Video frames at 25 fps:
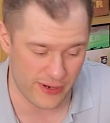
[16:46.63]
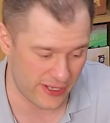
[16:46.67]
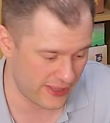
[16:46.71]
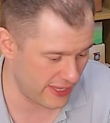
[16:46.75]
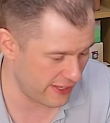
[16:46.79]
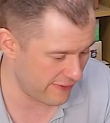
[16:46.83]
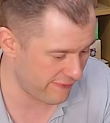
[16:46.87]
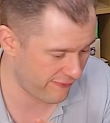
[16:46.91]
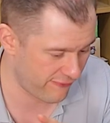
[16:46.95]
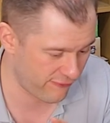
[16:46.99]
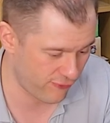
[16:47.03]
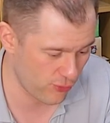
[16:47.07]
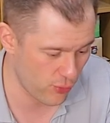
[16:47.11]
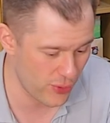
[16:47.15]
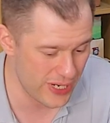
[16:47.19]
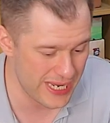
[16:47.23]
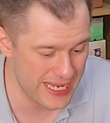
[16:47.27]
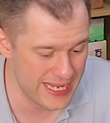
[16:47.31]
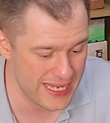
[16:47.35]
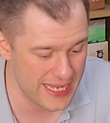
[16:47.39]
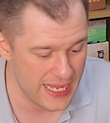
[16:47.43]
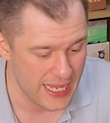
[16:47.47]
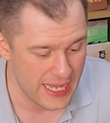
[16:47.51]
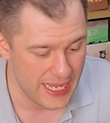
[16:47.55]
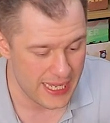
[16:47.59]
I think
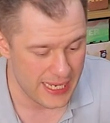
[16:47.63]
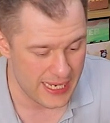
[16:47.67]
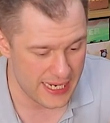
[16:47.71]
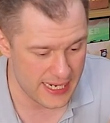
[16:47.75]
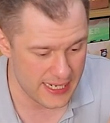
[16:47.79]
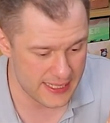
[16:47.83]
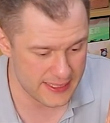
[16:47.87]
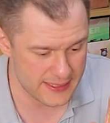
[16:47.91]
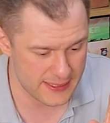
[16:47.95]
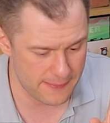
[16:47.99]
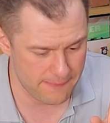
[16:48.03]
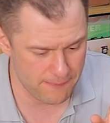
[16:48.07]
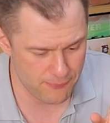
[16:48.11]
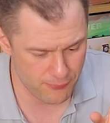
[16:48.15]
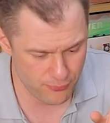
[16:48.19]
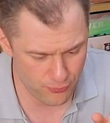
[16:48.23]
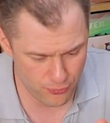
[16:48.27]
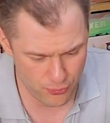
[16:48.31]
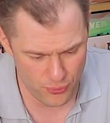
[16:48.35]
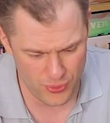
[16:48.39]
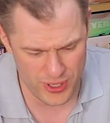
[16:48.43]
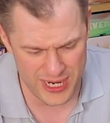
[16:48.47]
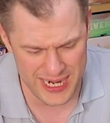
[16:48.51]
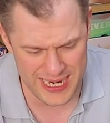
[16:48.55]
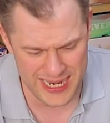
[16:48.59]
three is a
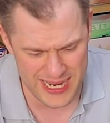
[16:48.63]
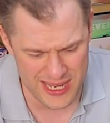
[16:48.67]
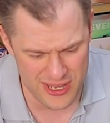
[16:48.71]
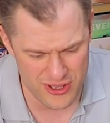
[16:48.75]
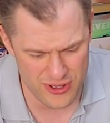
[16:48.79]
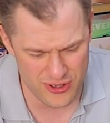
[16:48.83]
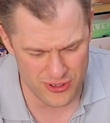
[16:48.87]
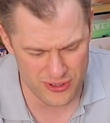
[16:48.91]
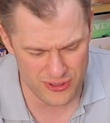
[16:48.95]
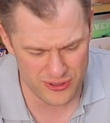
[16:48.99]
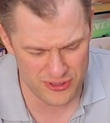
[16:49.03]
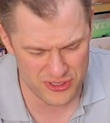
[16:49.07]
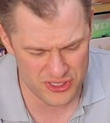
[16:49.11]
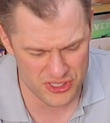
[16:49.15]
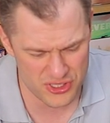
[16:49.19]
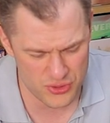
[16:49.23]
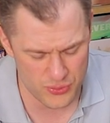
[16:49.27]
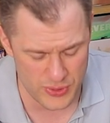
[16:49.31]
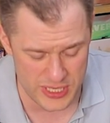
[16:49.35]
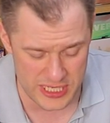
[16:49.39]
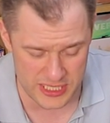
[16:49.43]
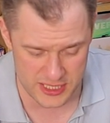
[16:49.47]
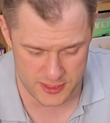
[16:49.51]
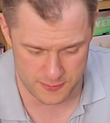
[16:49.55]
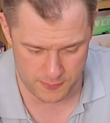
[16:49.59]
pretty good
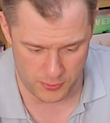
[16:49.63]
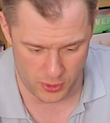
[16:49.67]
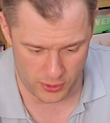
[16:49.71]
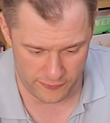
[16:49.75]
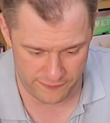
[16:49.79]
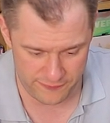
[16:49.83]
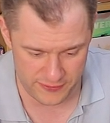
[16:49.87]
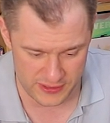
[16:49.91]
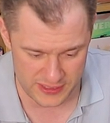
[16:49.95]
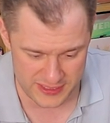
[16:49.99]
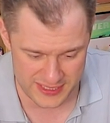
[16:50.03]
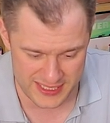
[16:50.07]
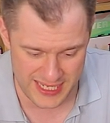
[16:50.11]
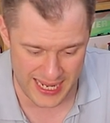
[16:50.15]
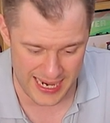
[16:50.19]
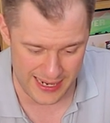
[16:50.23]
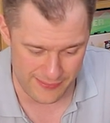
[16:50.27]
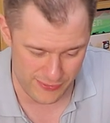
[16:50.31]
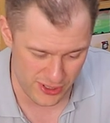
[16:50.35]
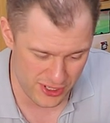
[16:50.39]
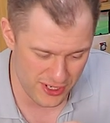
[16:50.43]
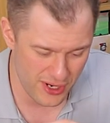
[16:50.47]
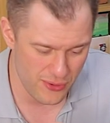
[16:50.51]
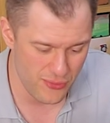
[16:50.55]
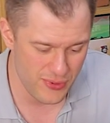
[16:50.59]
sweet spot for this
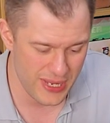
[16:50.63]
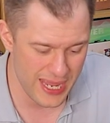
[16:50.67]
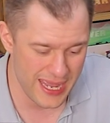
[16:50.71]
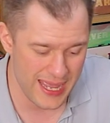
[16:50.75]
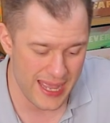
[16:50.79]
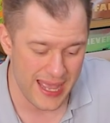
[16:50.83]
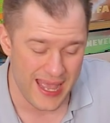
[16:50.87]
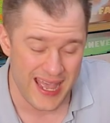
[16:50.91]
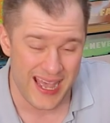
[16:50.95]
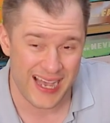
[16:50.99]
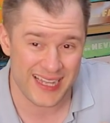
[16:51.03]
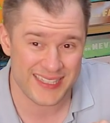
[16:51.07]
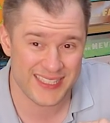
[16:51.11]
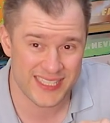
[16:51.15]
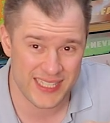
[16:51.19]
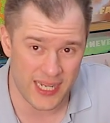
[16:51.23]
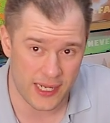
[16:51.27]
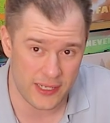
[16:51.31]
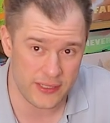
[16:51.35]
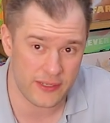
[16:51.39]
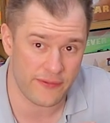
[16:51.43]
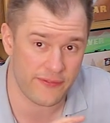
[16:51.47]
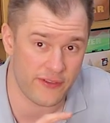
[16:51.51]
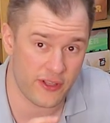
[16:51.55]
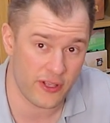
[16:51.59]
game. You don't get a
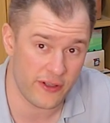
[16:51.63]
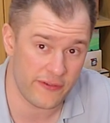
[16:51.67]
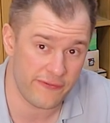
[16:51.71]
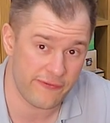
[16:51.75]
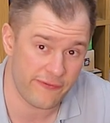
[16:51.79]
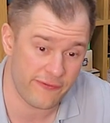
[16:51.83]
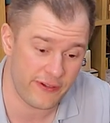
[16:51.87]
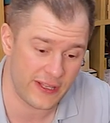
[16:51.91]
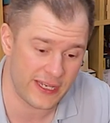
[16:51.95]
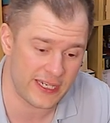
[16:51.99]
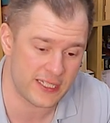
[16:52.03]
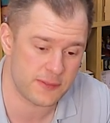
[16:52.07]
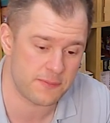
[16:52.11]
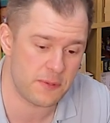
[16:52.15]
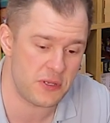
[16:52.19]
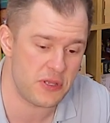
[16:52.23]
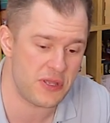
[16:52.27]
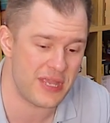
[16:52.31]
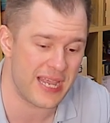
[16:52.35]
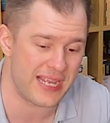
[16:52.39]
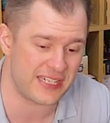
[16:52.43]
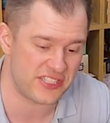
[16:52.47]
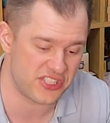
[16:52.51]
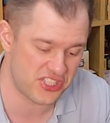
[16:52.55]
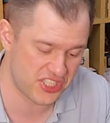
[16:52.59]
ton of conflicts, but you
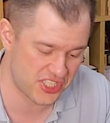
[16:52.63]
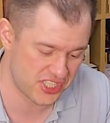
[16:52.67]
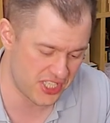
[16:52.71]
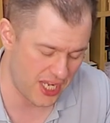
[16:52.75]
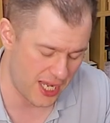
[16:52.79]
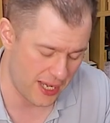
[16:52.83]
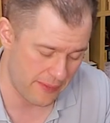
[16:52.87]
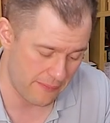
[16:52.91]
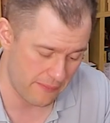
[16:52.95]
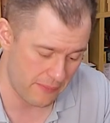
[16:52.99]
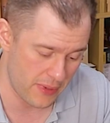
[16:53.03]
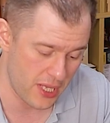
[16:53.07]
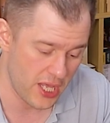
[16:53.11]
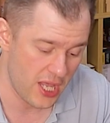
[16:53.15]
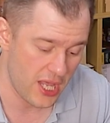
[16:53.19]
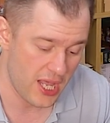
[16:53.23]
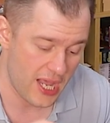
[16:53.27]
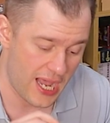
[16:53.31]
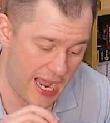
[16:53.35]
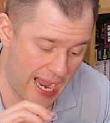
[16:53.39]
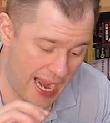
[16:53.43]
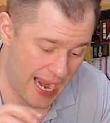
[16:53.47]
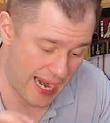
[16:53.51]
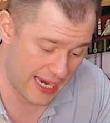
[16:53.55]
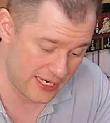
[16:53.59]
get some,
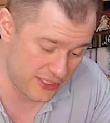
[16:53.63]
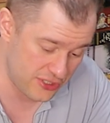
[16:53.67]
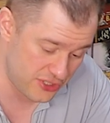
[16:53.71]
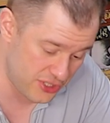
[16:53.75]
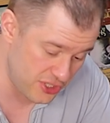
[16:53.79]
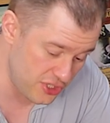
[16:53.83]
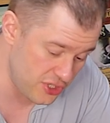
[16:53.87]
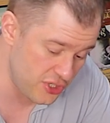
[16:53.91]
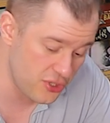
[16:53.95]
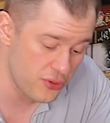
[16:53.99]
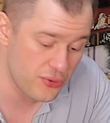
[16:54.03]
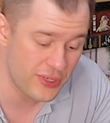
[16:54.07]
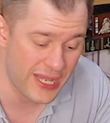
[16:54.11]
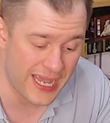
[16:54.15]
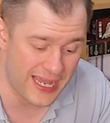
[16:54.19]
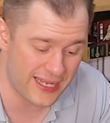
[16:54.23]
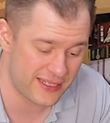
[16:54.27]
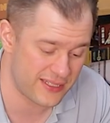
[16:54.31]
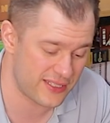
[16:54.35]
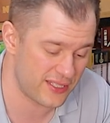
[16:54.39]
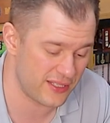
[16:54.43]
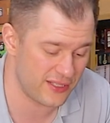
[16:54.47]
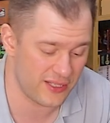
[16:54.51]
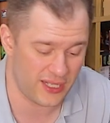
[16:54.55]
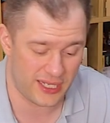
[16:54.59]
and you
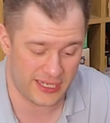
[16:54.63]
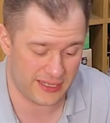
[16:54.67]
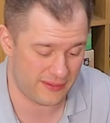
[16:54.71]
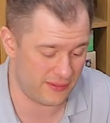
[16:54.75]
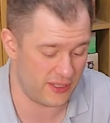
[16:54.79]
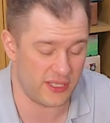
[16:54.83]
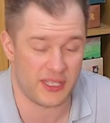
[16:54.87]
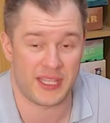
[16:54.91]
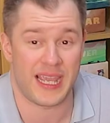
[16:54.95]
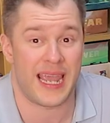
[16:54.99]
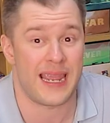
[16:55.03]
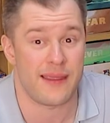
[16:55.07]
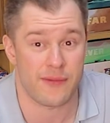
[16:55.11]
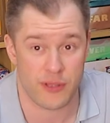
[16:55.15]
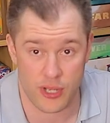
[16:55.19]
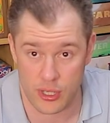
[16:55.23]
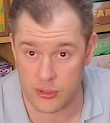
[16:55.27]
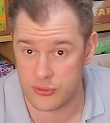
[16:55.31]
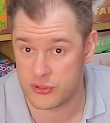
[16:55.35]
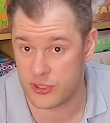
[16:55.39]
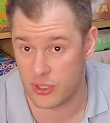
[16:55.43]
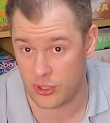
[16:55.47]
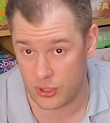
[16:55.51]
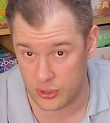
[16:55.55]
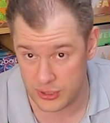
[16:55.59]
get, like, the game
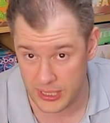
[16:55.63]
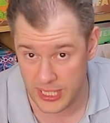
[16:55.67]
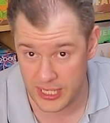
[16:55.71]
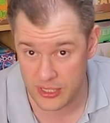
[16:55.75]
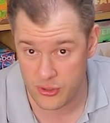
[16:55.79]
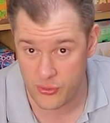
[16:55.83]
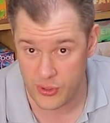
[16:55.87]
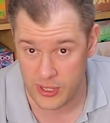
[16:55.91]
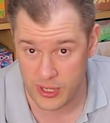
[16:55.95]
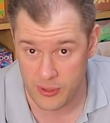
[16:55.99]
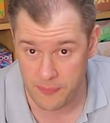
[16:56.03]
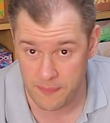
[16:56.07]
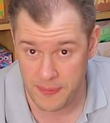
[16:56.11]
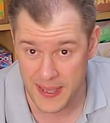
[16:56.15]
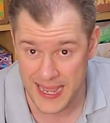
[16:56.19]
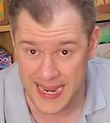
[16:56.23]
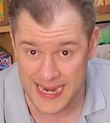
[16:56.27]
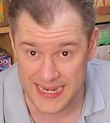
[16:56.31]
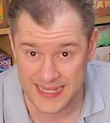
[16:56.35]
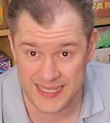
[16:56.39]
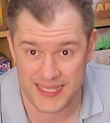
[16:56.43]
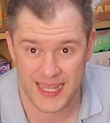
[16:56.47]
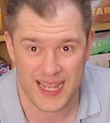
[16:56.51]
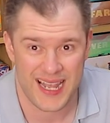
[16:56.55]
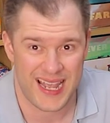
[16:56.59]
goes along at a quicker
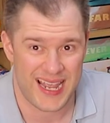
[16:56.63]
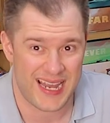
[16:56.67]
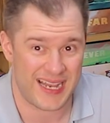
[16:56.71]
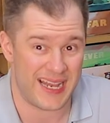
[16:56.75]
pace.